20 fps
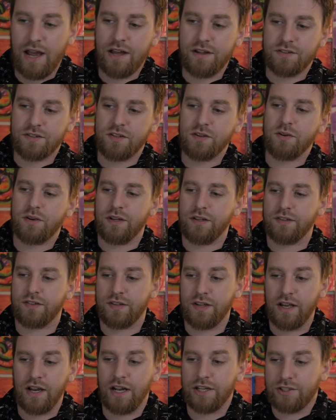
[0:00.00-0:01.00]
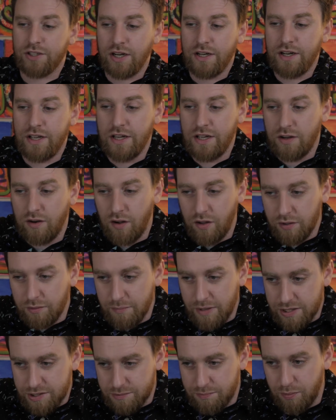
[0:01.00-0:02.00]
As you can see, I tried to hit all the
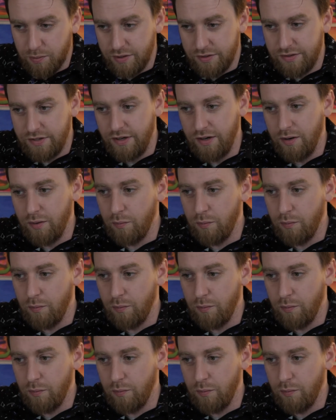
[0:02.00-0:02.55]
major points here.